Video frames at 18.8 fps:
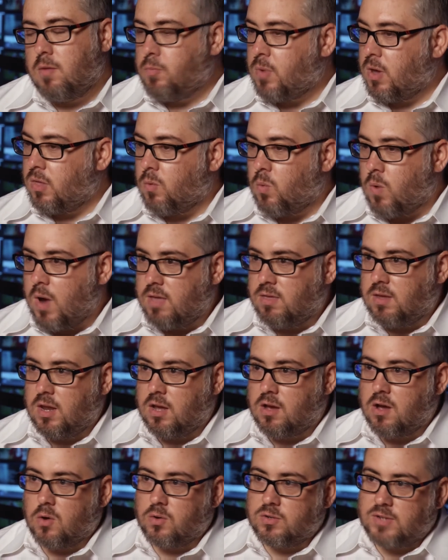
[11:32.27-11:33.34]
By the way that
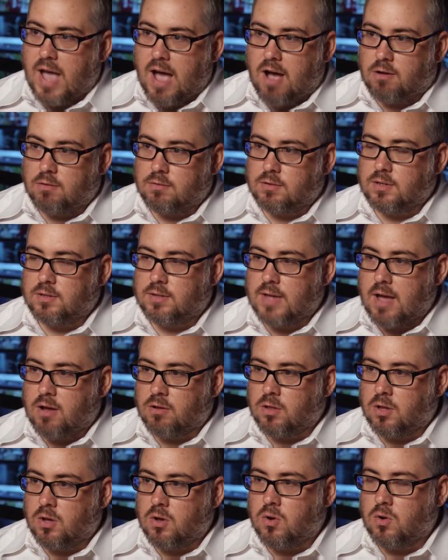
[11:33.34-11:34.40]
it goes out to
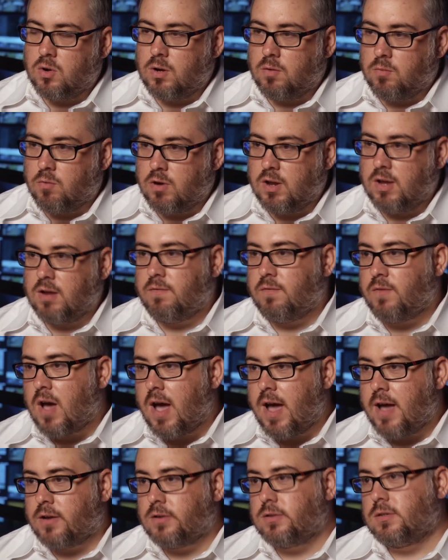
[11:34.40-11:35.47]
download and read
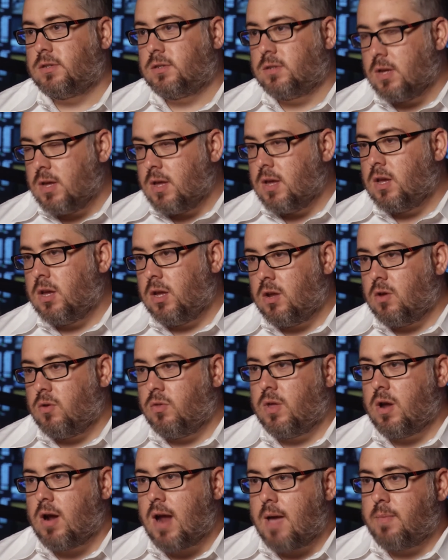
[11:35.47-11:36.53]
files, you know,
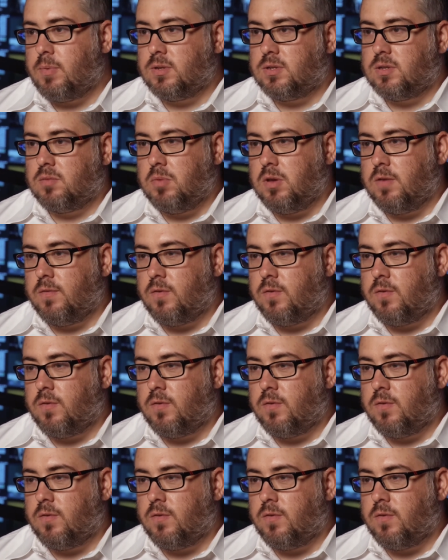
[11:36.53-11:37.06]
there happens to be a